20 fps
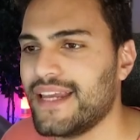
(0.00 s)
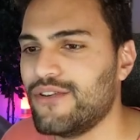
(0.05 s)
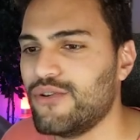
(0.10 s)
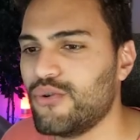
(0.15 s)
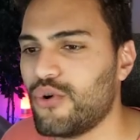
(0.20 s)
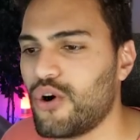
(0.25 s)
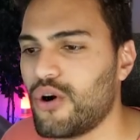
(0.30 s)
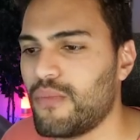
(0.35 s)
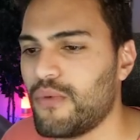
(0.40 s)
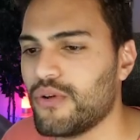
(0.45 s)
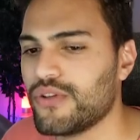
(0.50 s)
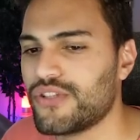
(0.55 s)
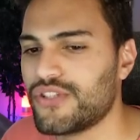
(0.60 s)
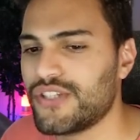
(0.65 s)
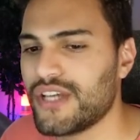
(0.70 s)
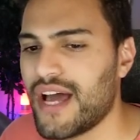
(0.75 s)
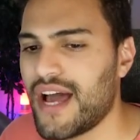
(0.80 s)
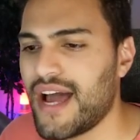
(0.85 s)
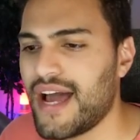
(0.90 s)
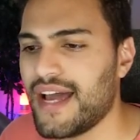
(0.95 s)
in normal
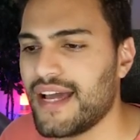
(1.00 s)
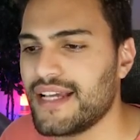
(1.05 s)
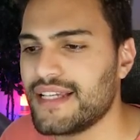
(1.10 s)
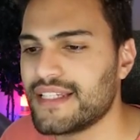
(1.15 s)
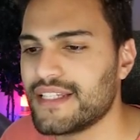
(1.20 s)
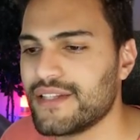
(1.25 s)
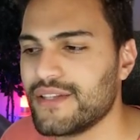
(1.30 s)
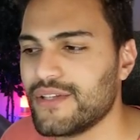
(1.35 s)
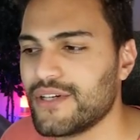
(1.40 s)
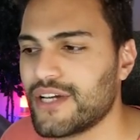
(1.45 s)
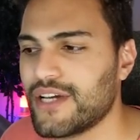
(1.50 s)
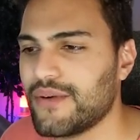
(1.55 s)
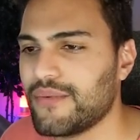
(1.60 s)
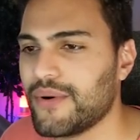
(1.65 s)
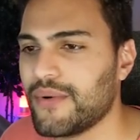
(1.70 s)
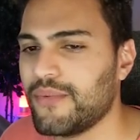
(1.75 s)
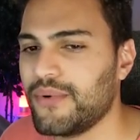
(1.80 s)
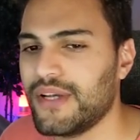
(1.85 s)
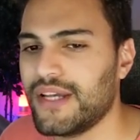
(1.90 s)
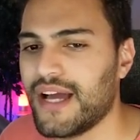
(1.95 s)
size. And look at
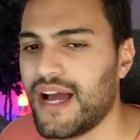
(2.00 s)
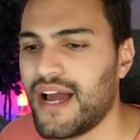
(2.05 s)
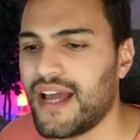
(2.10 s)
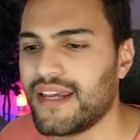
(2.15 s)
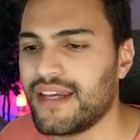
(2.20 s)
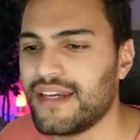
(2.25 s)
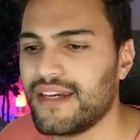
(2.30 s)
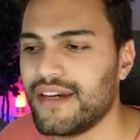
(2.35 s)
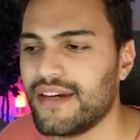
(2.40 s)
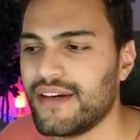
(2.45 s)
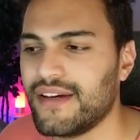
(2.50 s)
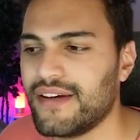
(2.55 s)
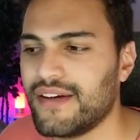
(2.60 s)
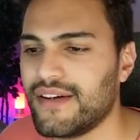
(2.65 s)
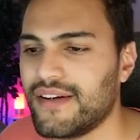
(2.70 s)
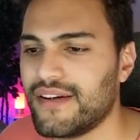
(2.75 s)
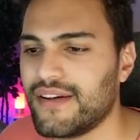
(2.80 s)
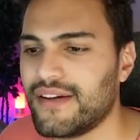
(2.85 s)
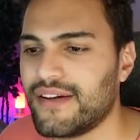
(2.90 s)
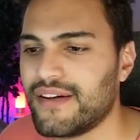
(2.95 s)
what we got
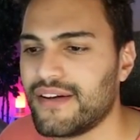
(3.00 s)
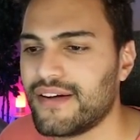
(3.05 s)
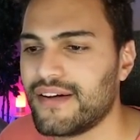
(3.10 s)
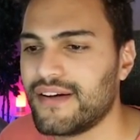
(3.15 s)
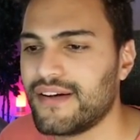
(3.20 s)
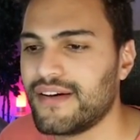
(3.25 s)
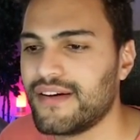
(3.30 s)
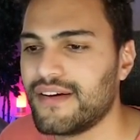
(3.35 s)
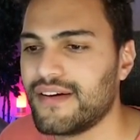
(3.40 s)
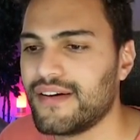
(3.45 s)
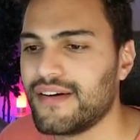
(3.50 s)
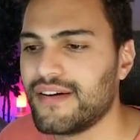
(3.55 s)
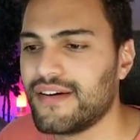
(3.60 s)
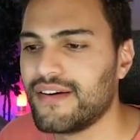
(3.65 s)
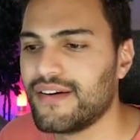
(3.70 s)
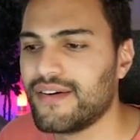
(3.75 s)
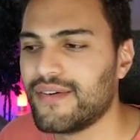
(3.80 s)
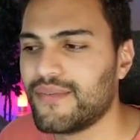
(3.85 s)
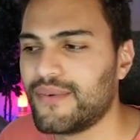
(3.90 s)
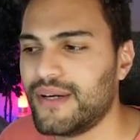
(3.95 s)
here.
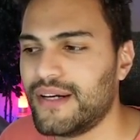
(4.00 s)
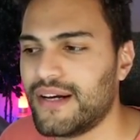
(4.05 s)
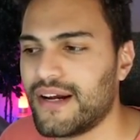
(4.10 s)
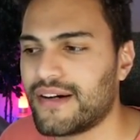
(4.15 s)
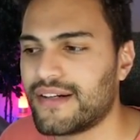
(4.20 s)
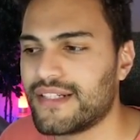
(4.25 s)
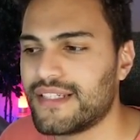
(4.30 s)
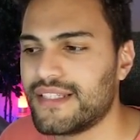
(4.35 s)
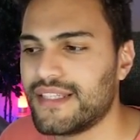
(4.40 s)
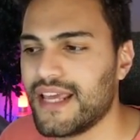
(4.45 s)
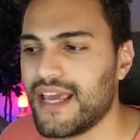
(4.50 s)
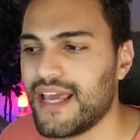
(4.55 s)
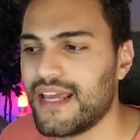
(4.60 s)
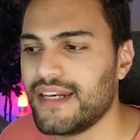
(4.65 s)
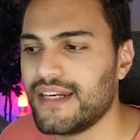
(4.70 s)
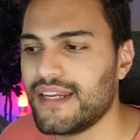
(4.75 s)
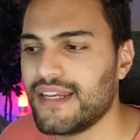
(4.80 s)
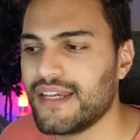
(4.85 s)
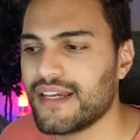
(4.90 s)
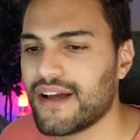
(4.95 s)
We are
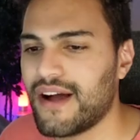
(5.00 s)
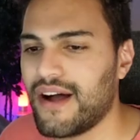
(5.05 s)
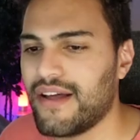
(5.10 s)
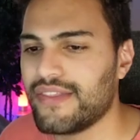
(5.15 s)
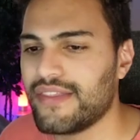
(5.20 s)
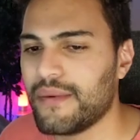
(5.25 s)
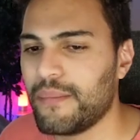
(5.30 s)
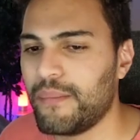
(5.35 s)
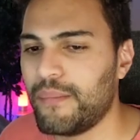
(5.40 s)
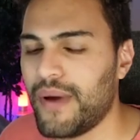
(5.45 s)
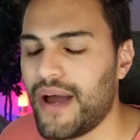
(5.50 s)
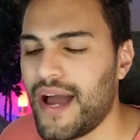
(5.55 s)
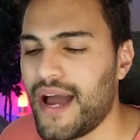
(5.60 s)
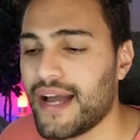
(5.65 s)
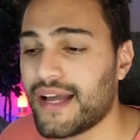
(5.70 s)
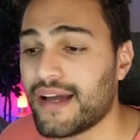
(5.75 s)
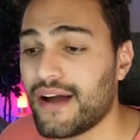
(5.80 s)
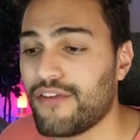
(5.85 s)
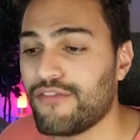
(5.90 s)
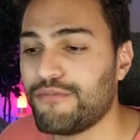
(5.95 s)
standing on the
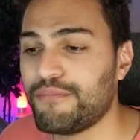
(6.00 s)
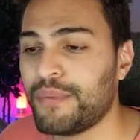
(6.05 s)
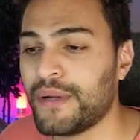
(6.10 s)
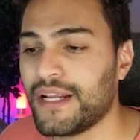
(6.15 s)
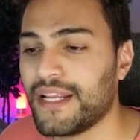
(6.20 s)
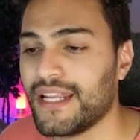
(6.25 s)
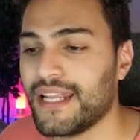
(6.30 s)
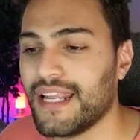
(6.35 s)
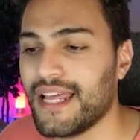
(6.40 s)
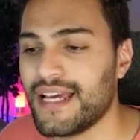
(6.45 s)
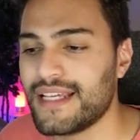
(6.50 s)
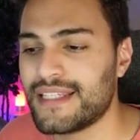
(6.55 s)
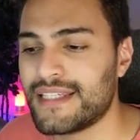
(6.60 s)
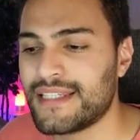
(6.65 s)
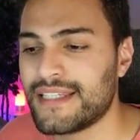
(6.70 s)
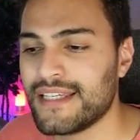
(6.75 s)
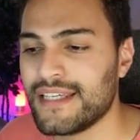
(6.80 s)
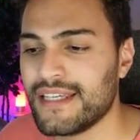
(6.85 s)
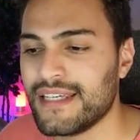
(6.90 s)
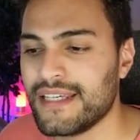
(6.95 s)
back of
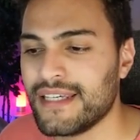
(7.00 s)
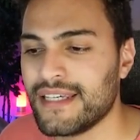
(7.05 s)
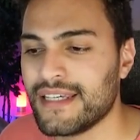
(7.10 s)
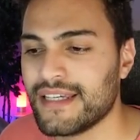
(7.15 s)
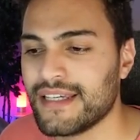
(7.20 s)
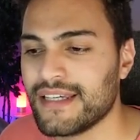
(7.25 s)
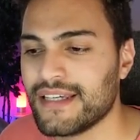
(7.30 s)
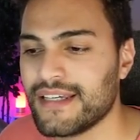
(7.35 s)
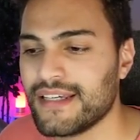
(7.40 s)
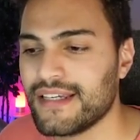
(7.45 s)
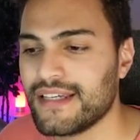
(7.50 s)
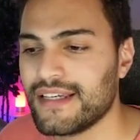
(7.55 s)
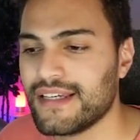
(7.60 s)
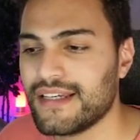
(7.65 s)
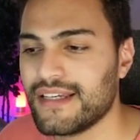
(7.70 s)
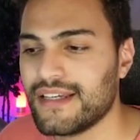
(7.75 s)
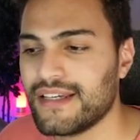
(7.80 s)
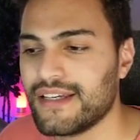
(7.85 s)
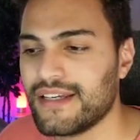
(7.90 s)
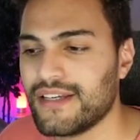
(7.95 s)
Plessie.
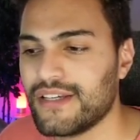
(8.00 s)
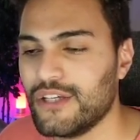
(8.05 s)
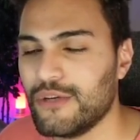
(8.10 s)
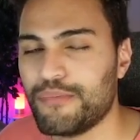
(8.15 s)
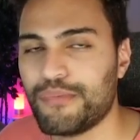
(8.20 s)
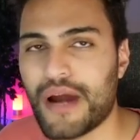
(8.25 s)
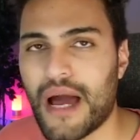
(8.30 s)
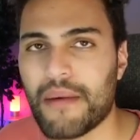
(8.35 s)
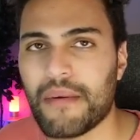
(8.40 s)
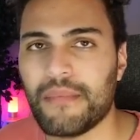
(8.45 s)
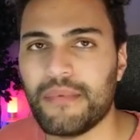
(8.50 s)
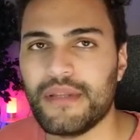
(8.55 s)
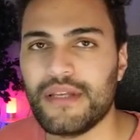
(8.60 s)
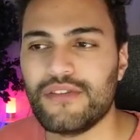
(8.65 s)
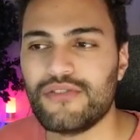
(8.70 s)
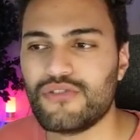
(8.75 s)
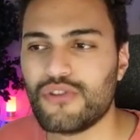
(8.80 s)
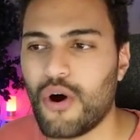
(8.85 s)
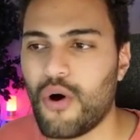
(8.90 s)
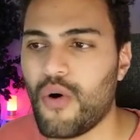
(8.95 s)
You
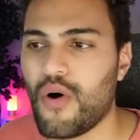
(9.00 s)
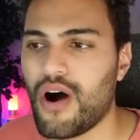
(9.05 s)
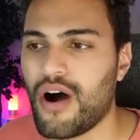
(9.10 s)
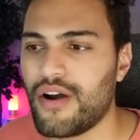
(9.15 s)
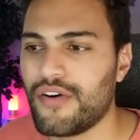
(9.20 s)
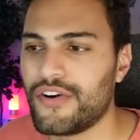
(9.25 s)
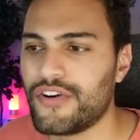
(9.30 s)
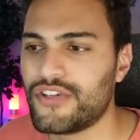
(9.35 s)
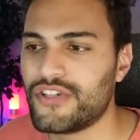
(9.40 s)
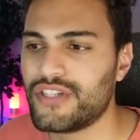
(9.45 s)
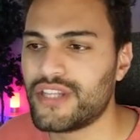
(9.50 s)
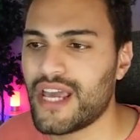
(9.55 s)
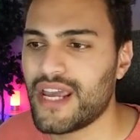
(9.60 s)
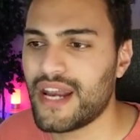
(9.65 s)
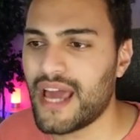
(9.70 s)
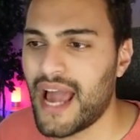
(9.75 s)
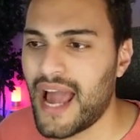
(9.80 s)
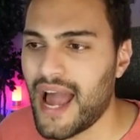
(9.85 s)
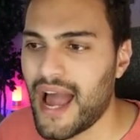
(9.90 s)
probably don't understand